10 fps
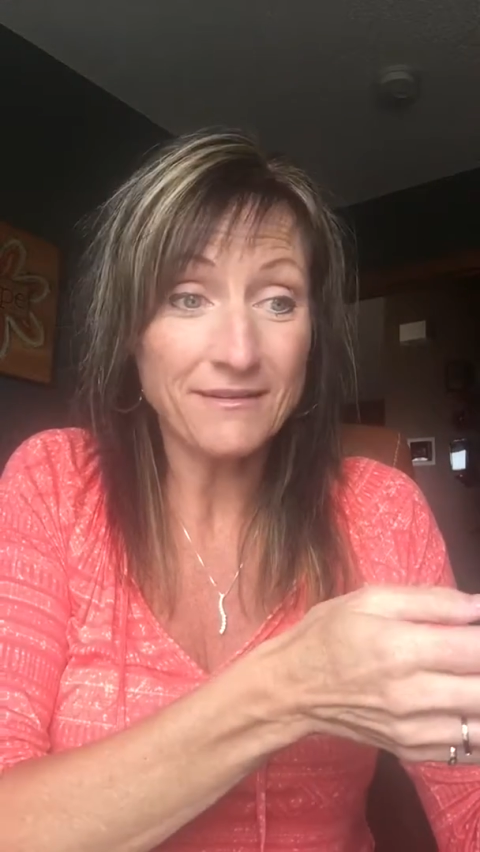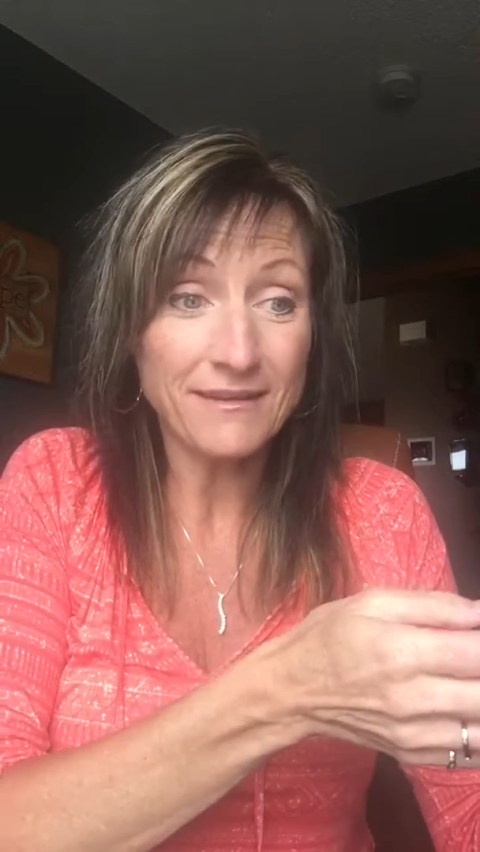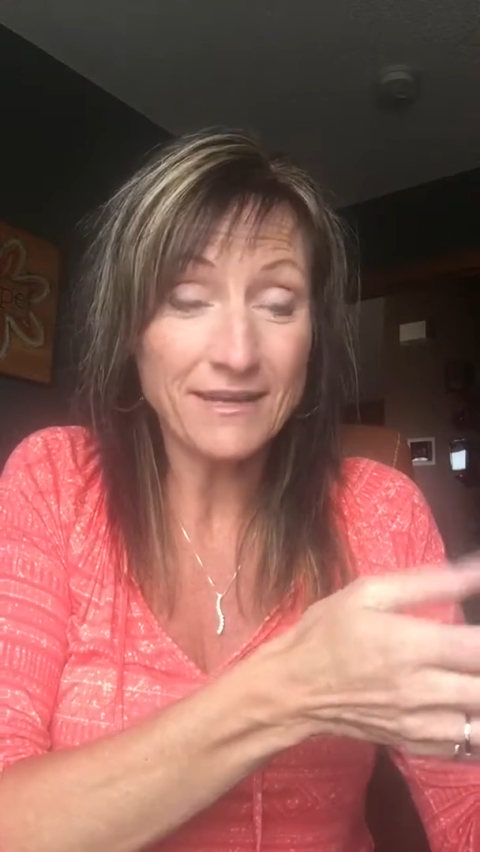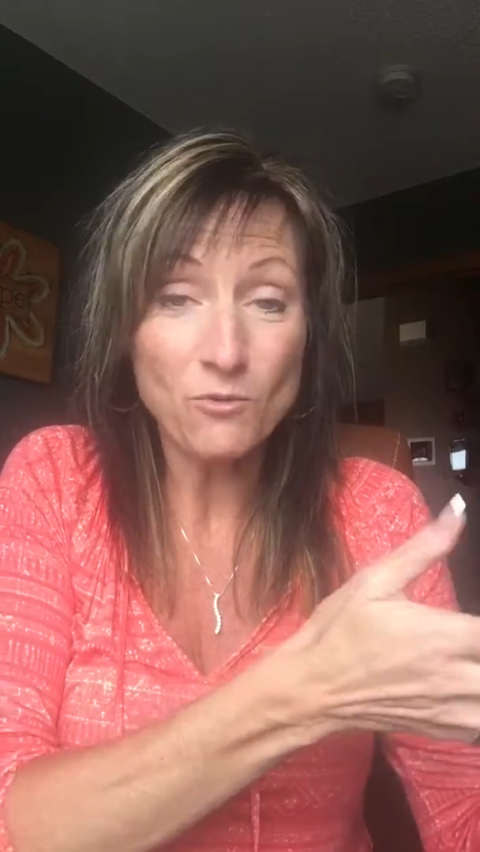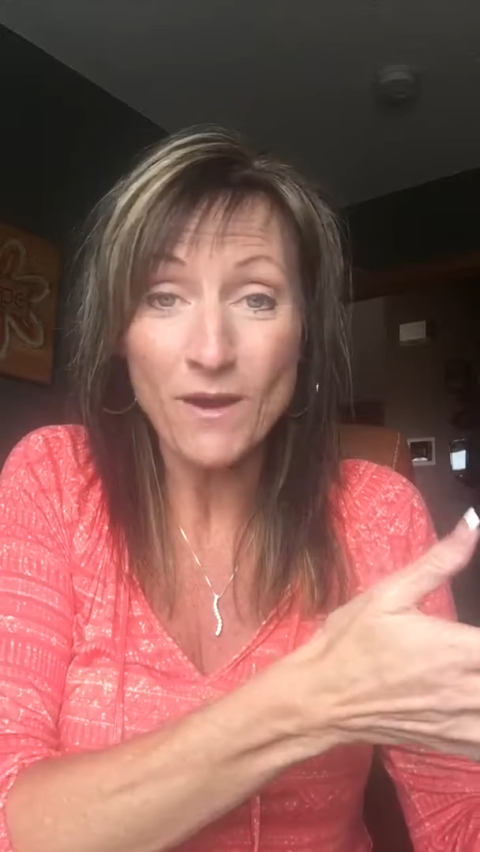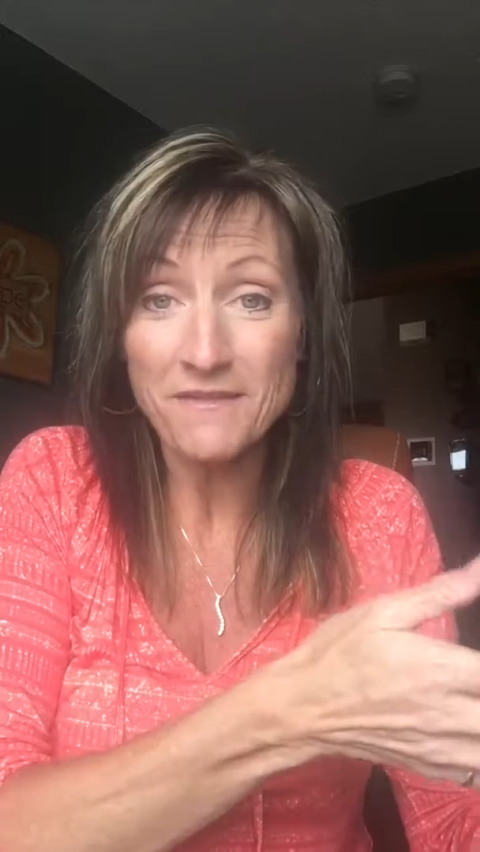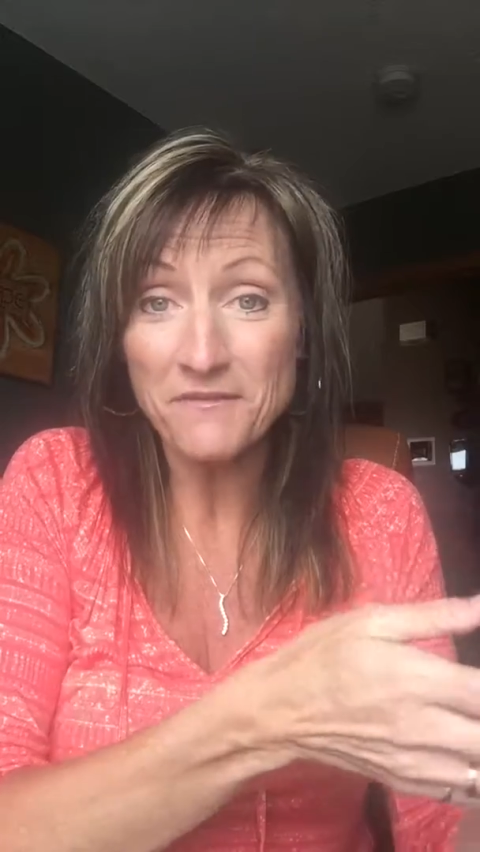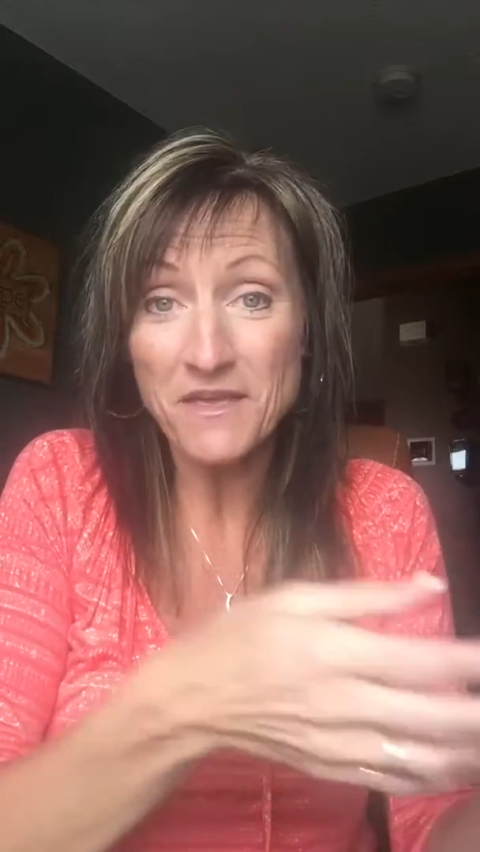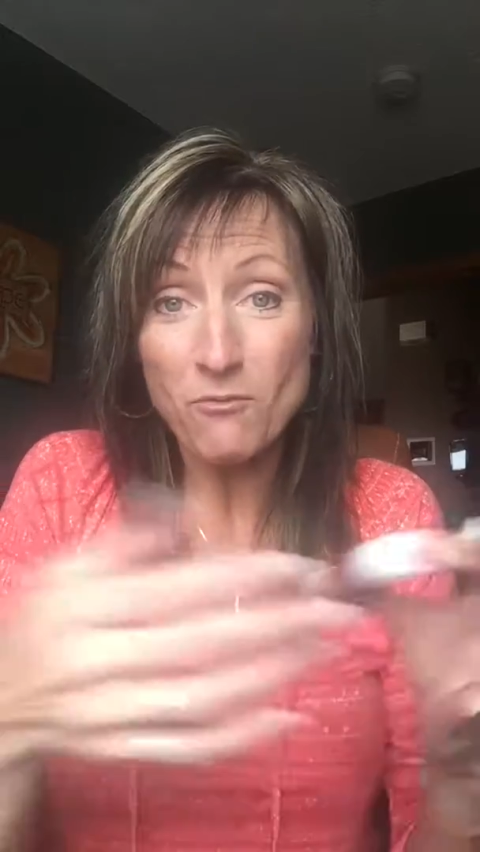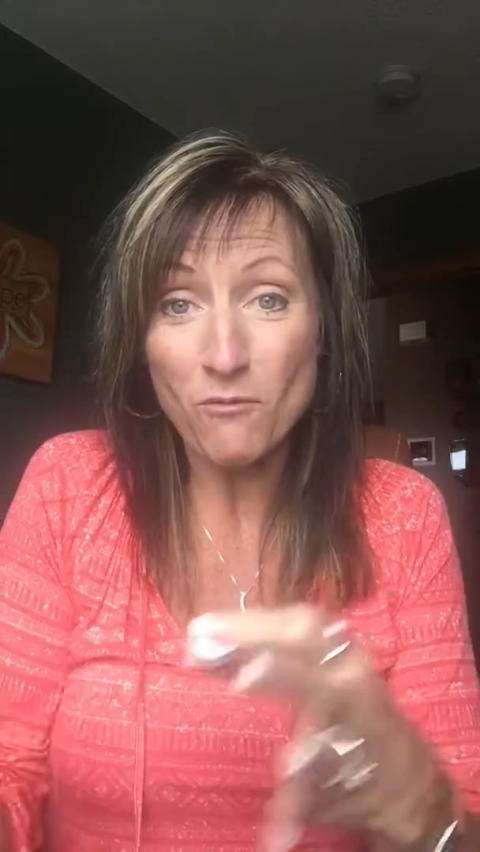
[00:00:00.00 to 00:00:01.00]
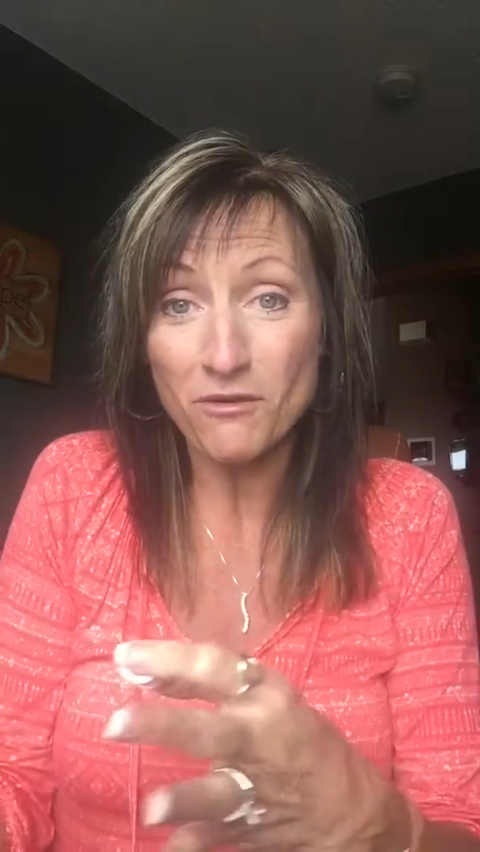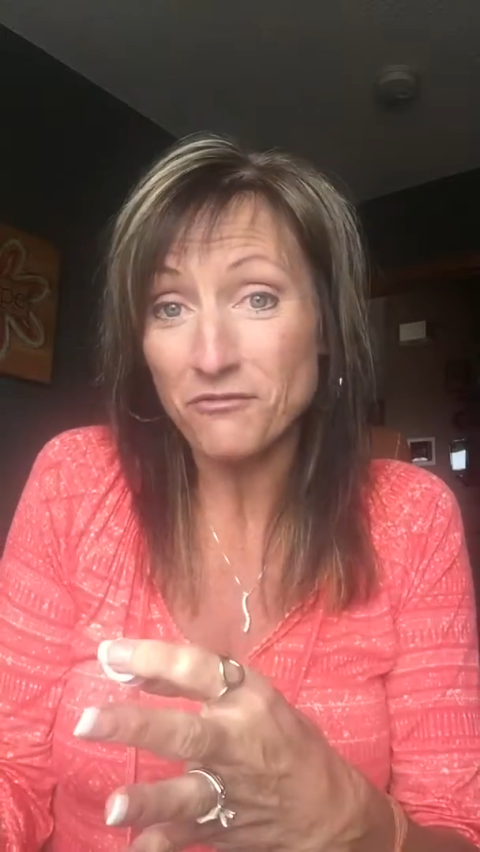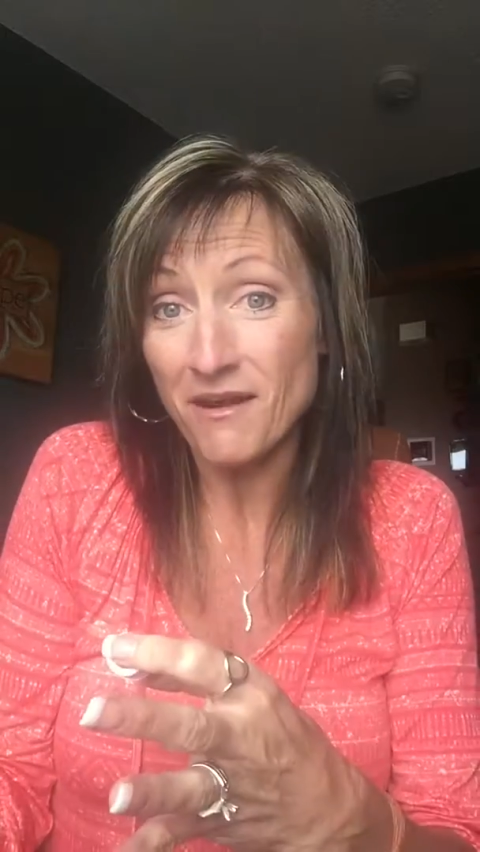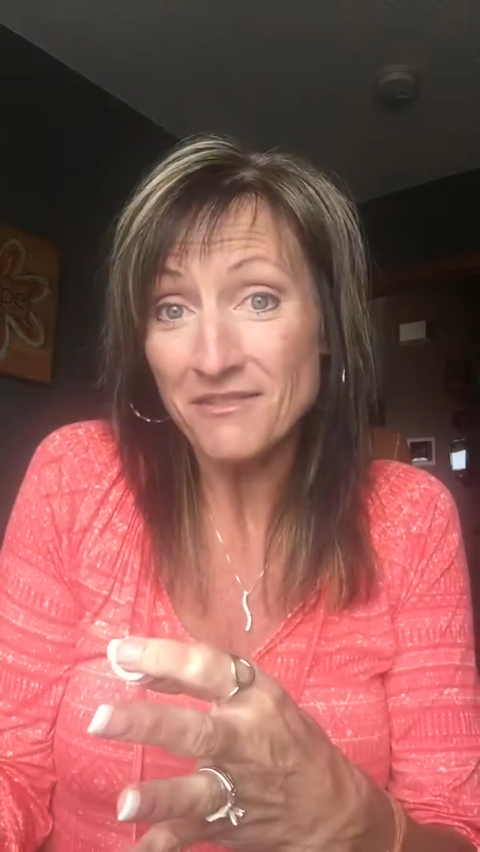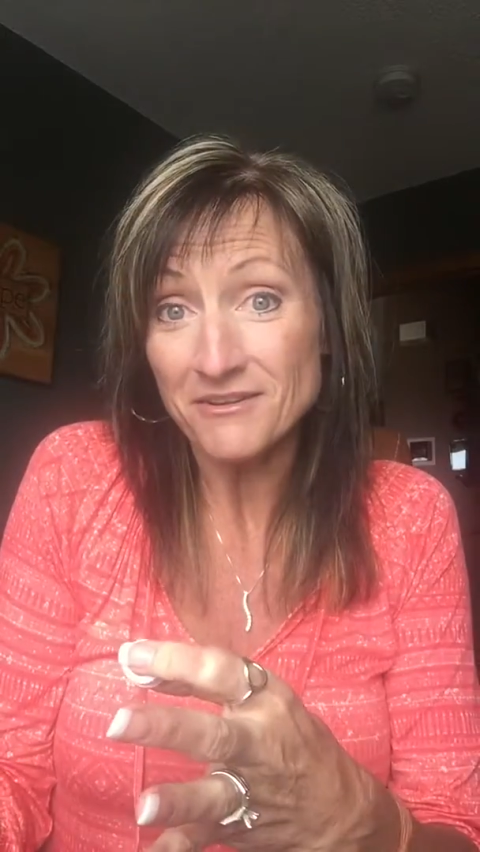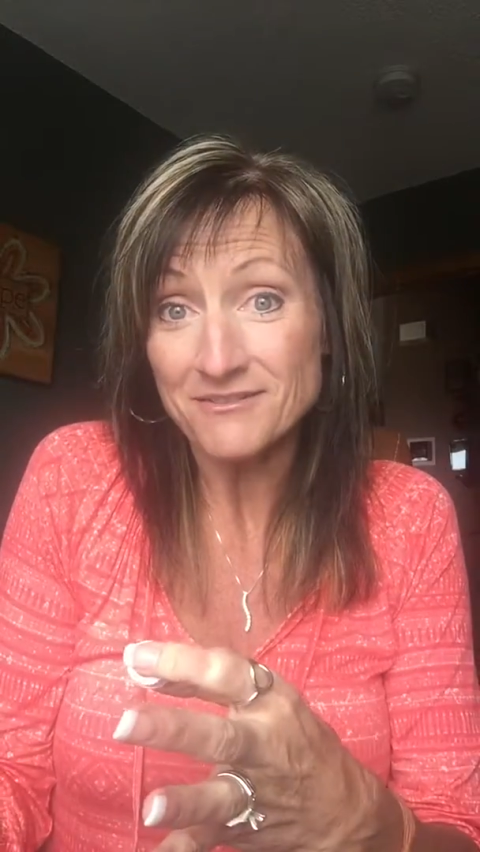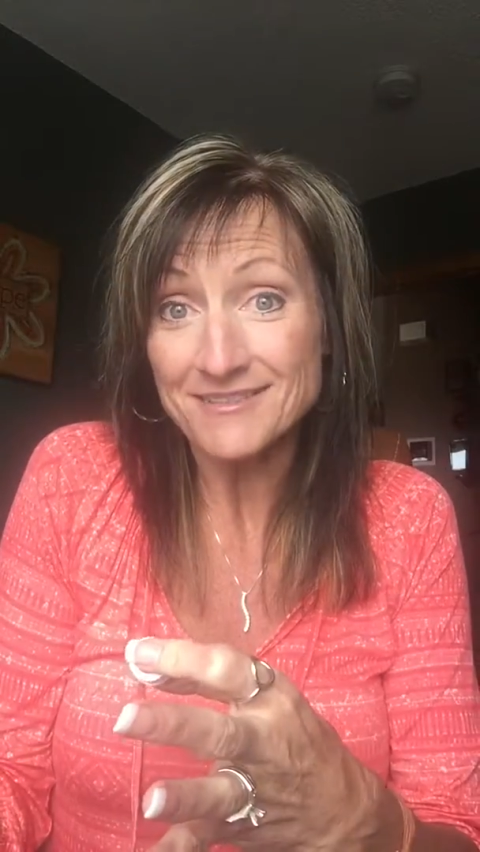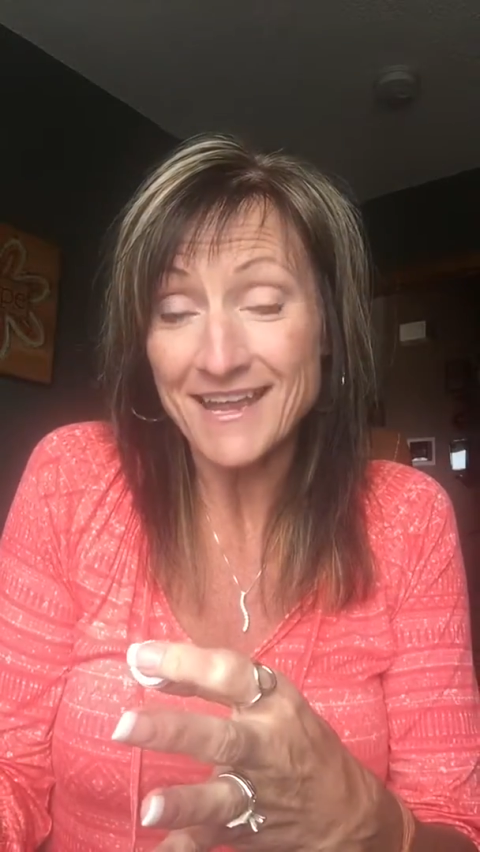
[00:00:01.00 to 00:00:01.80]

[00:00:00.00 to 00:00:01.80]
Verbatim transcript: in a way that they won't work for others.